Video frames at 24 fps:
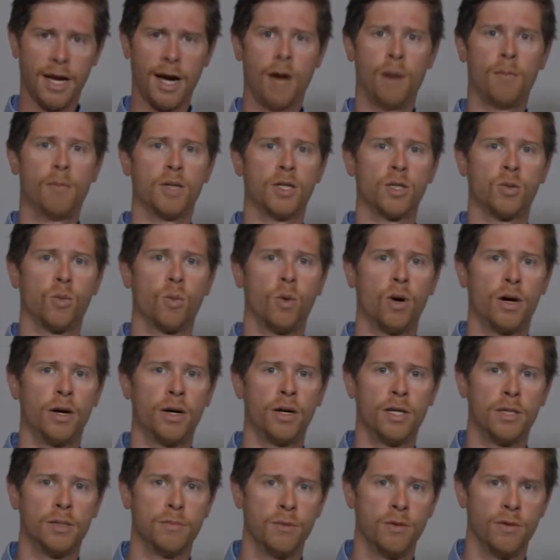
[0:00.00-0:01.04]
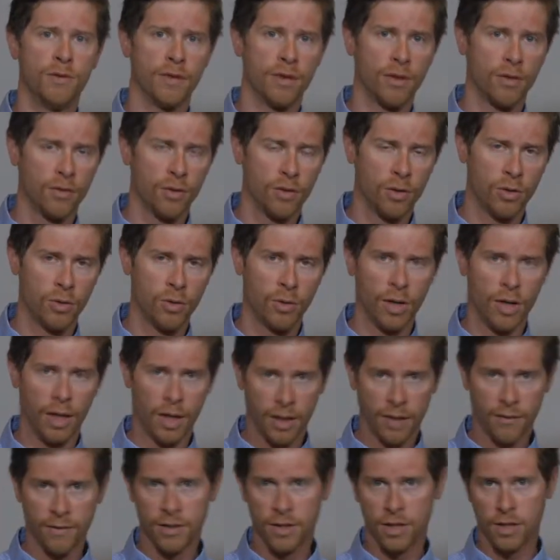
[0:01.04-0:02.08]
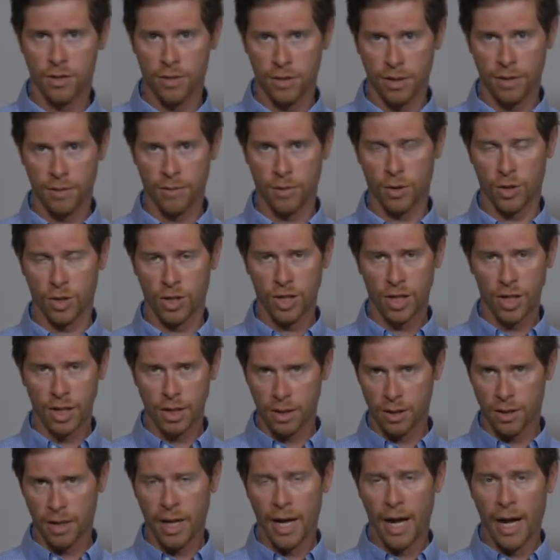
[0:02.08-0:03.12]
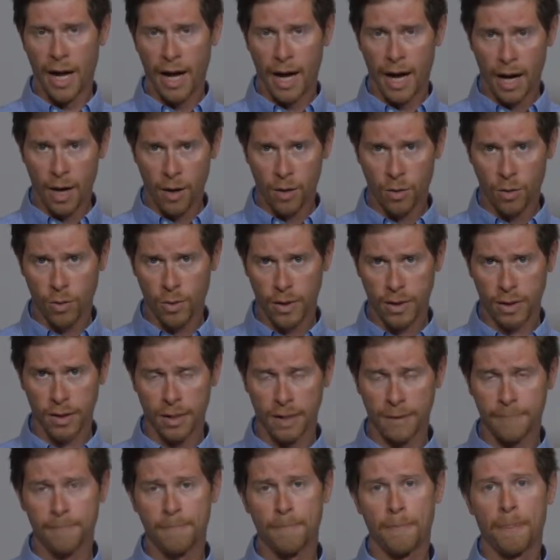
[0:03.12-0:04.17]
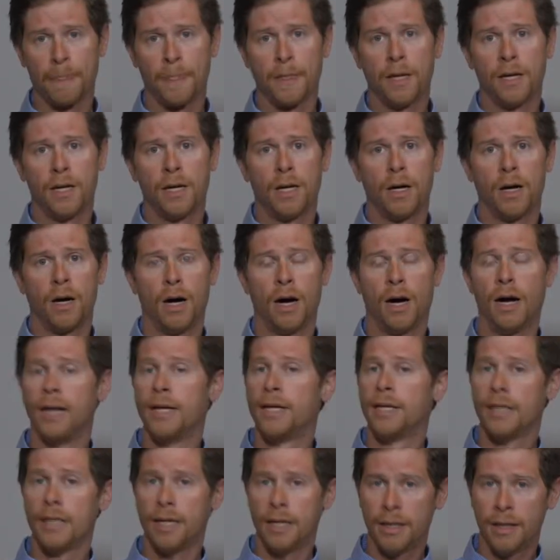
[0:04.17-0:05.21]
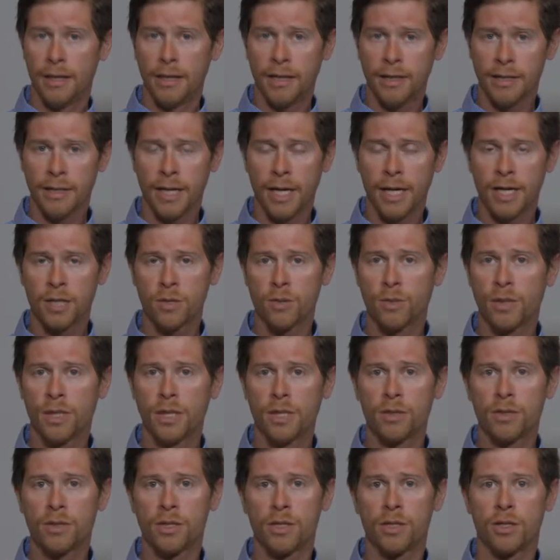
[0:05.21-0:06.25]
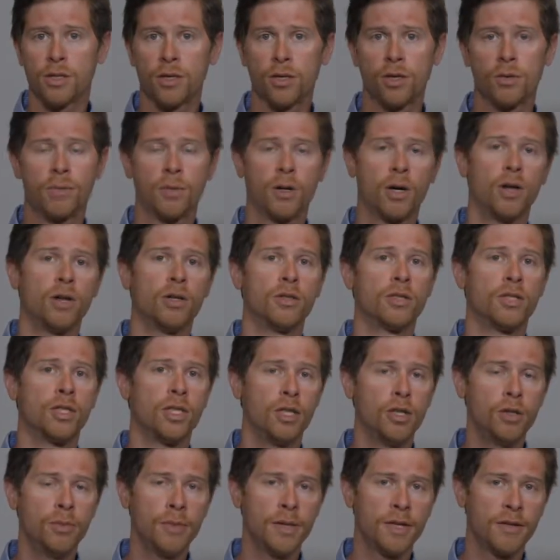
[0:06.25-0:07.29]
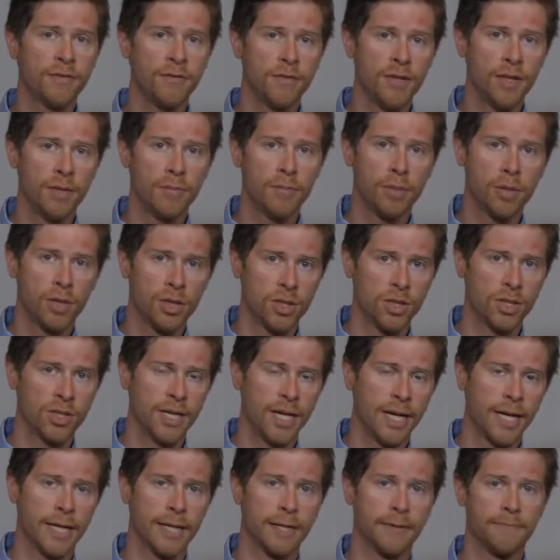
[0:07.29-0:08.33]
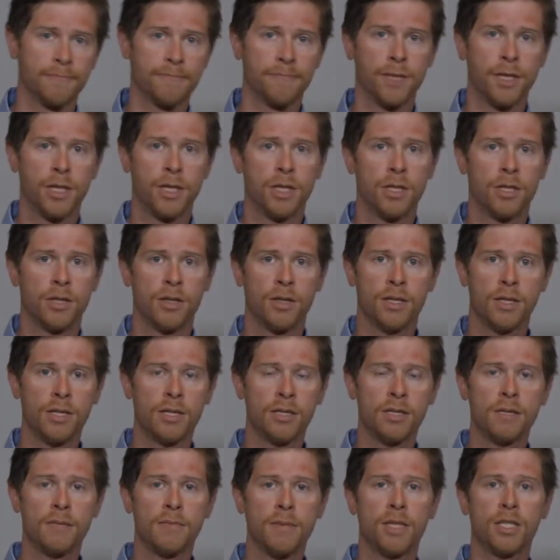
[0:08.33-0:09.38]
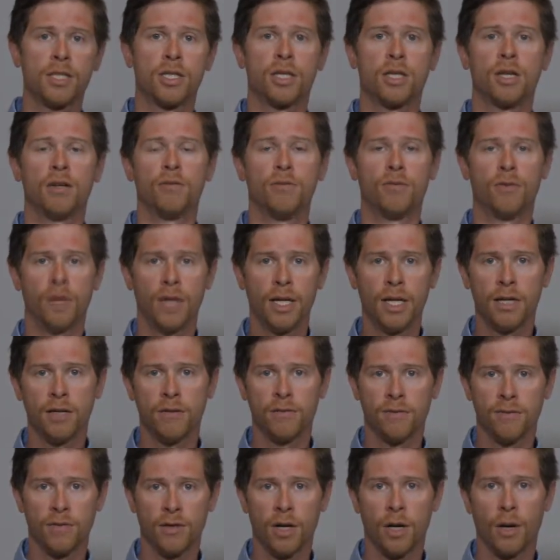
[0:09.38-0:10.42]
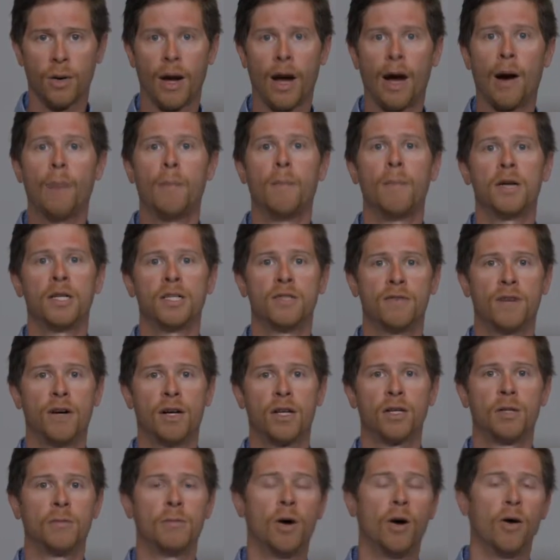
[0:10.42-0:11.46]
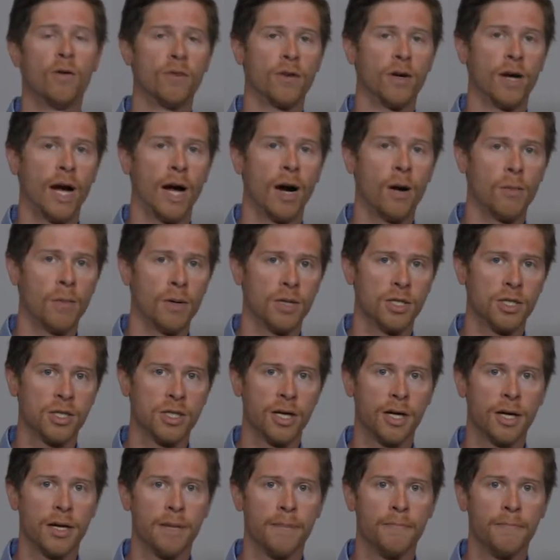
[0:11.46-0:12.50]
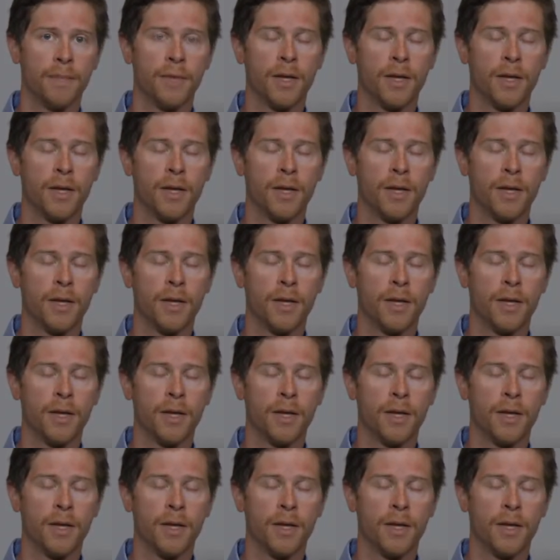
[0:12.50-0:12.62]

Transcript: how much water is moving through a given stream or channel, how quickly. In this case, we use a term called cubic feet per second. So this is a measure of rate of flow, how much volume over how much time.